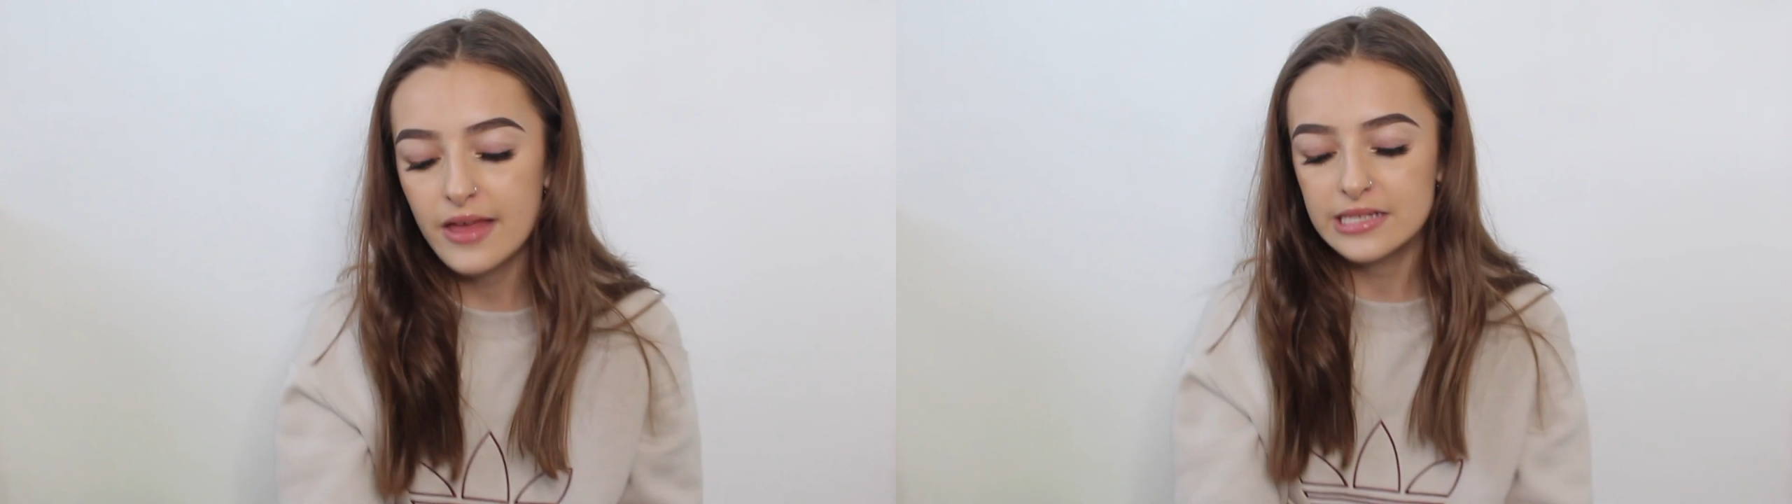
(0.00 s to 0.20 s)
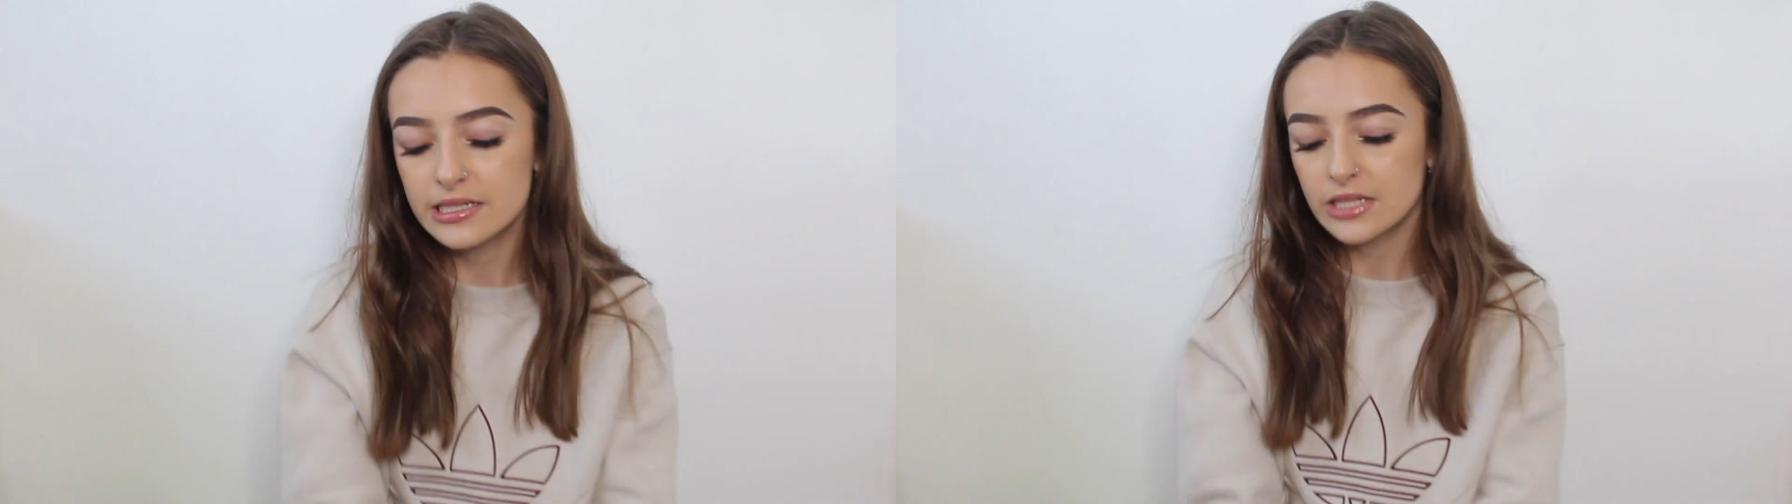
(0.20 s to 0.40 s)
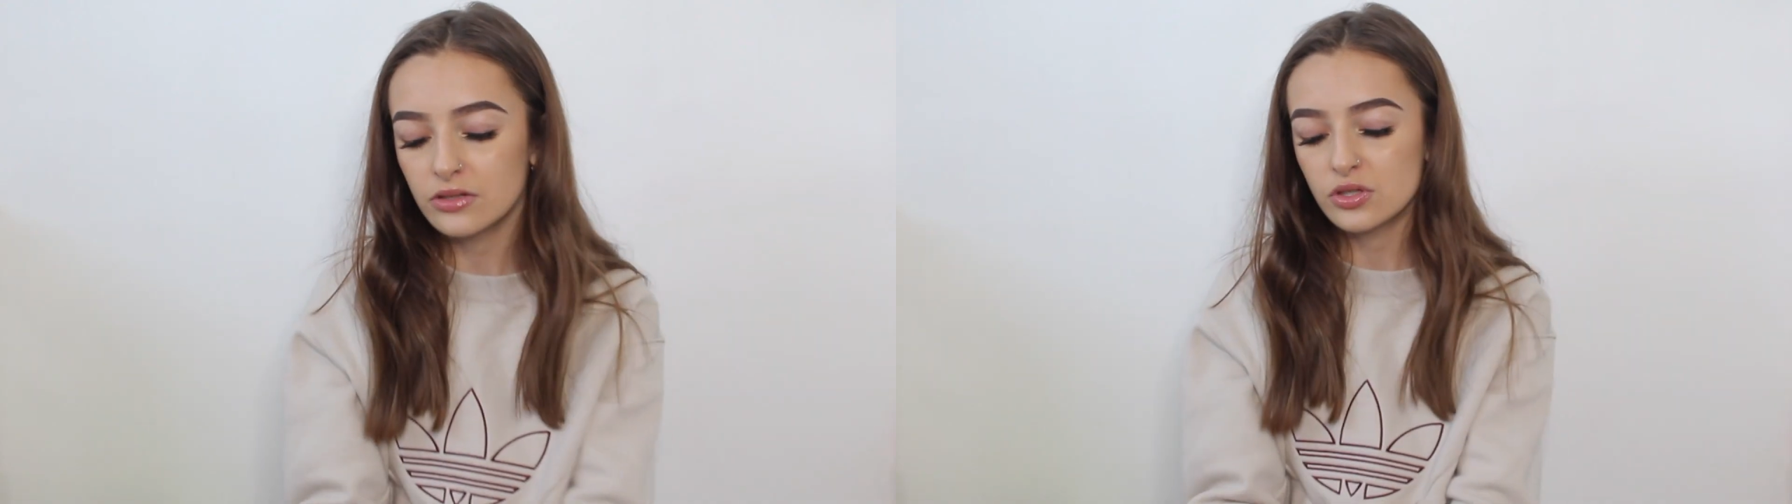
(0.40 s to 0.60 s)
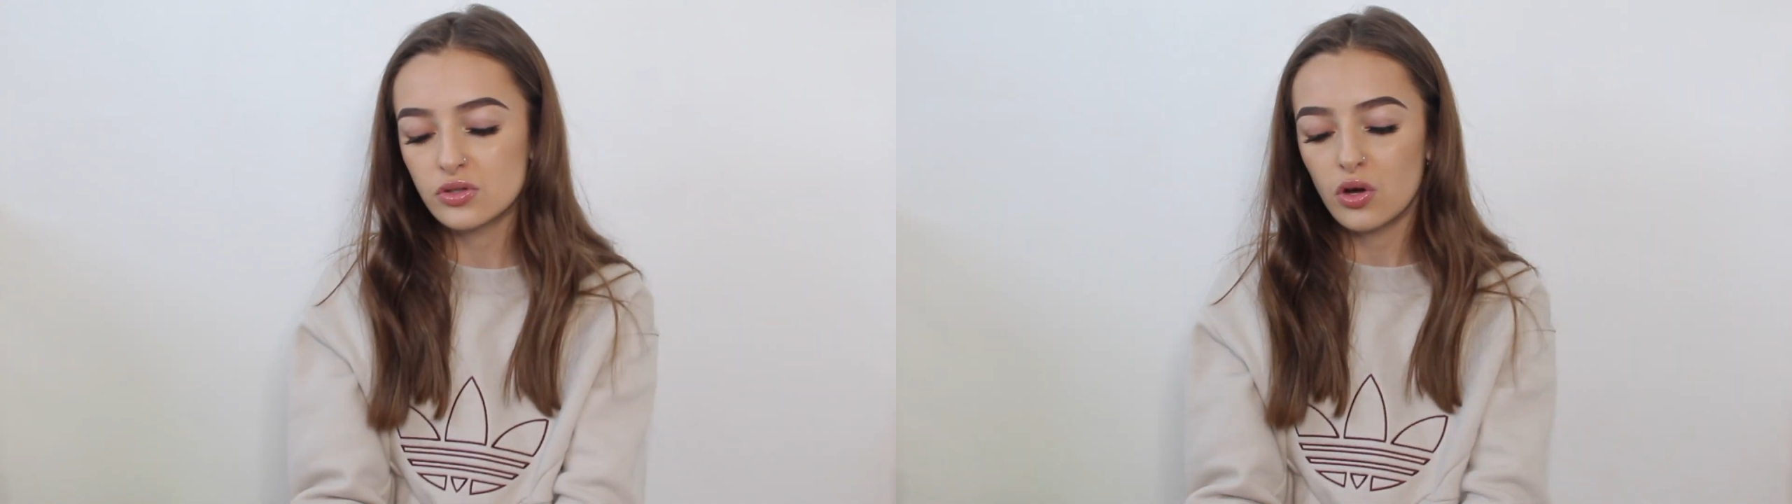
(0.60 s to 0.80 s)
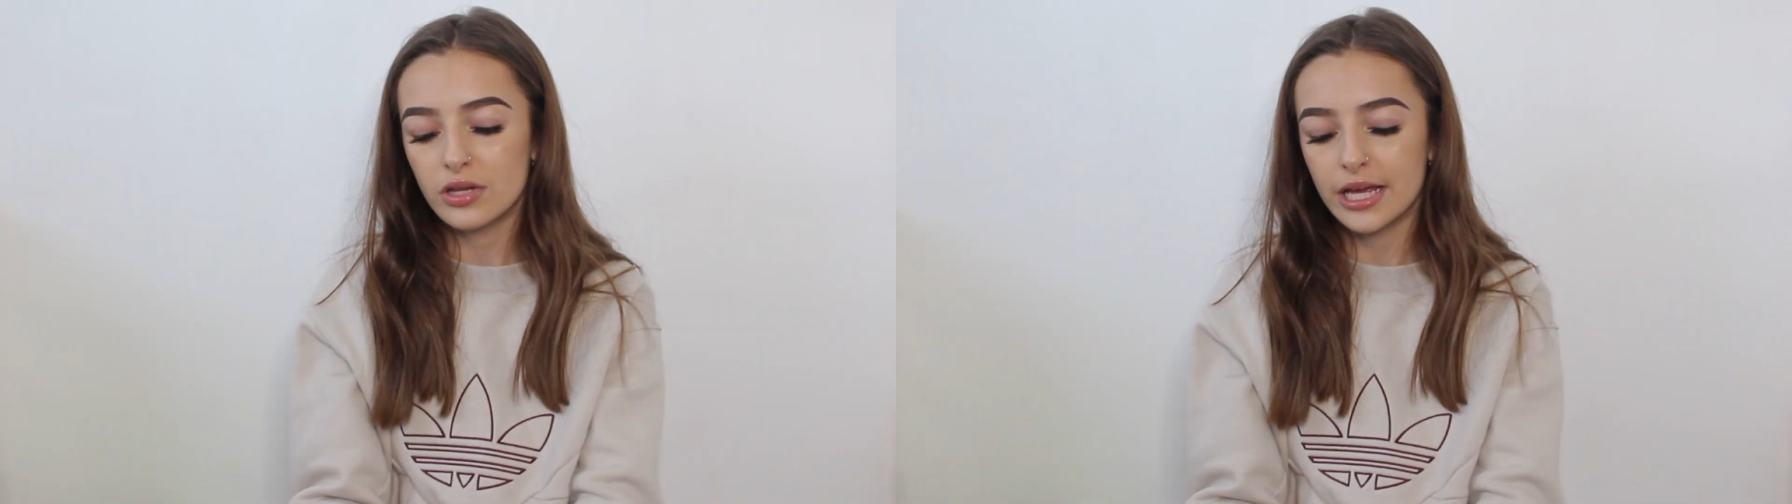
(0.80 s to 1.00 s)
And staying on the
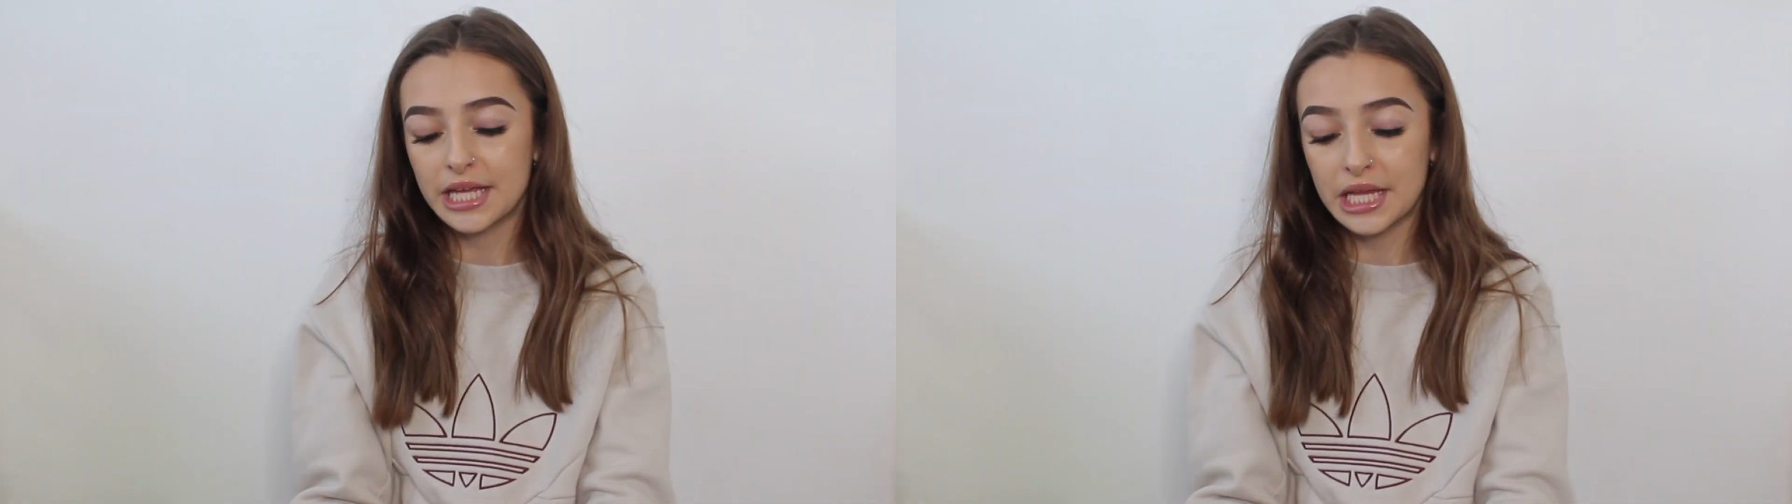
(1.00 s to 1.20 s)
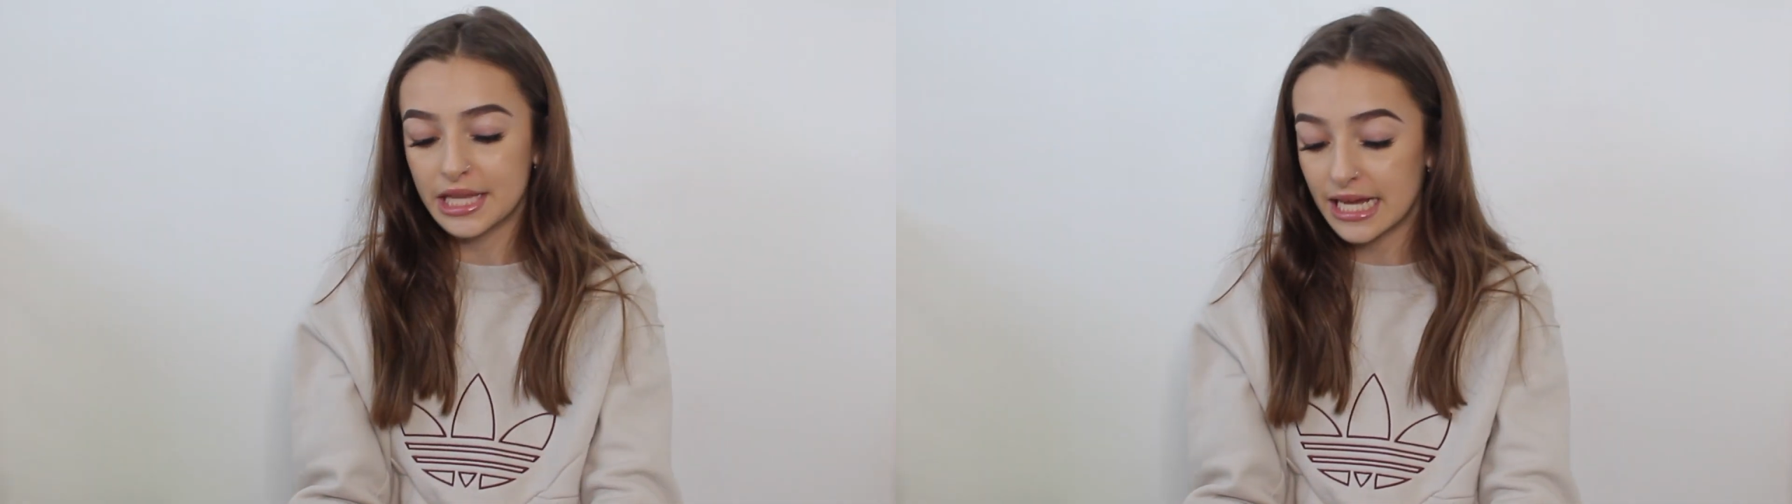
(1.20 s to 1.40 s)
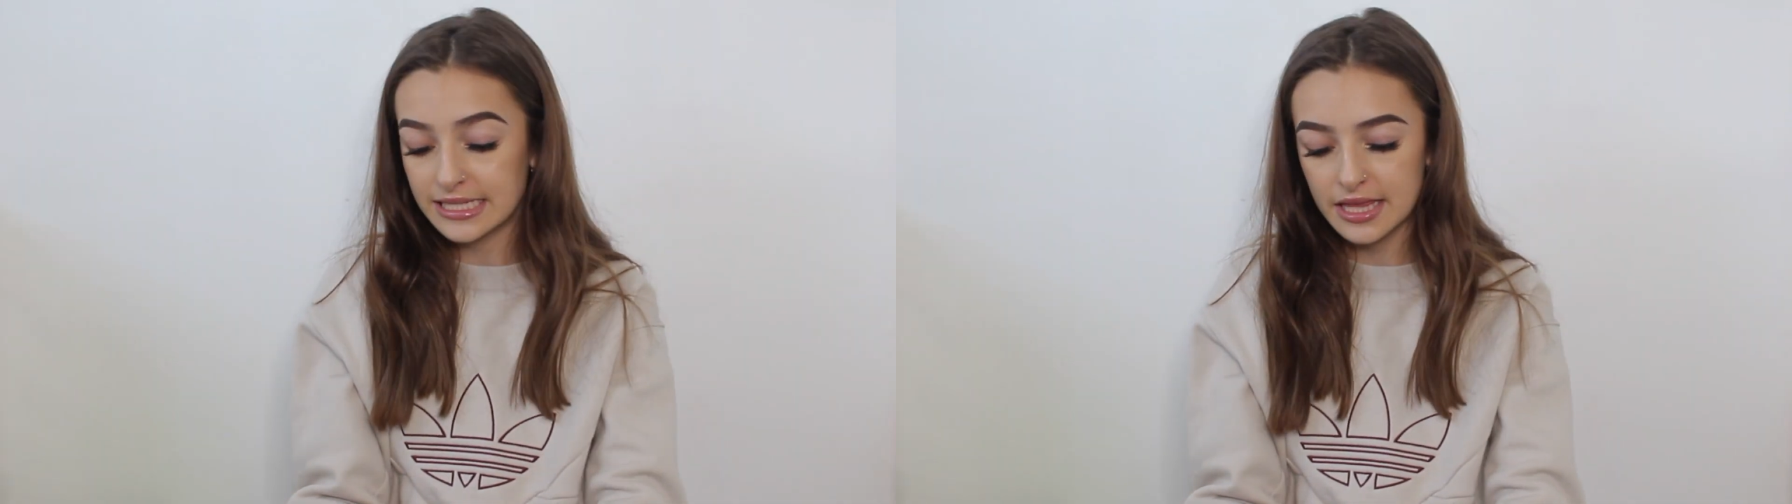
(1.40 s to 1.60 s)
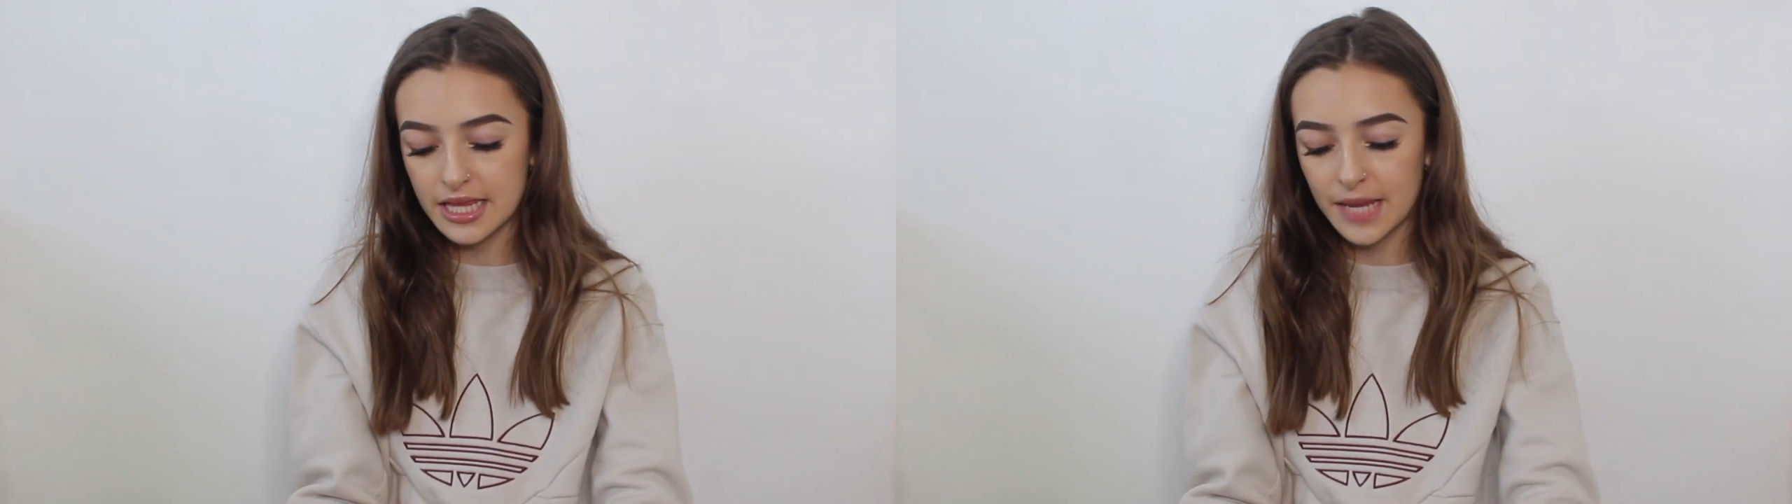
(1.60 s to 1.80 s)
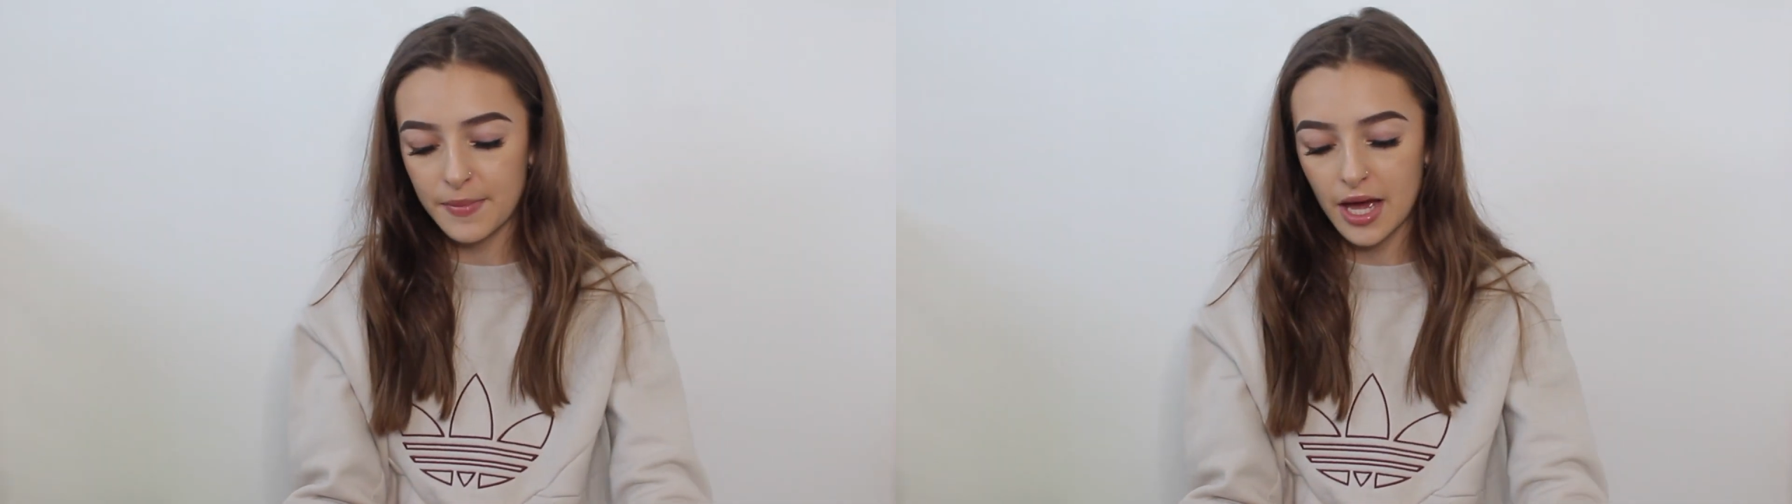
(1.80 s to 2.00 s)
sort of like lacy
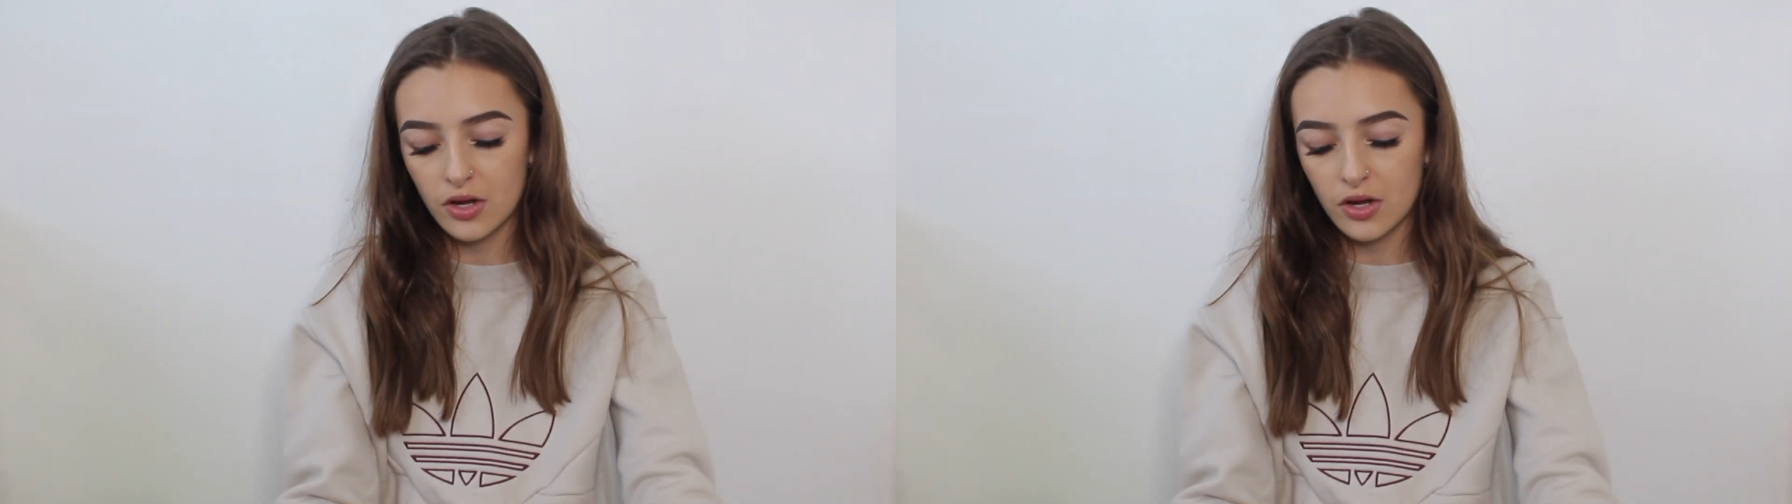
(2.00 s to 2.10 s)
theme,